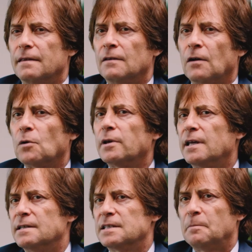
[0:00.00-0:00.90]
Not only
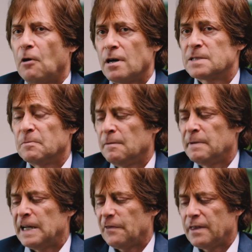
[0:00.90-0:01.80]
is it possible,
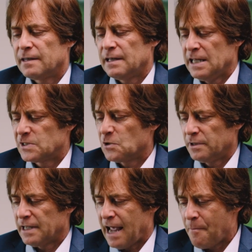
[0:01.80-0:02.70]
but I think it is
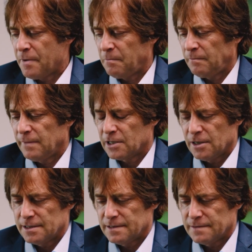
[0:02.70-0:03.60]
going to happen
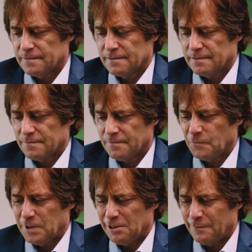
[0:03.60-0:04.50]
because
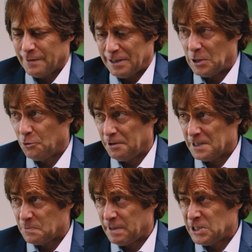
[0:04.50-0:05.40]
we are a very
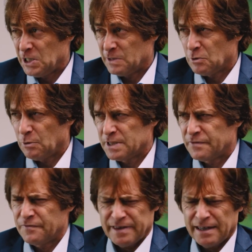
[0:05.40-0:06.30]
curious species. We're always
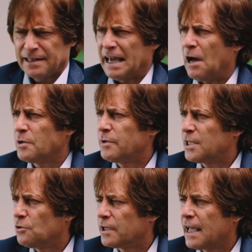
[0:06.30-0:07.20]
thinking, how do we
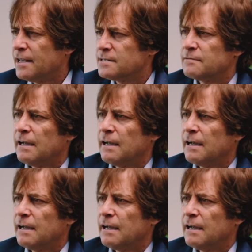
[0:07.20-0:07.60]
cure cancer?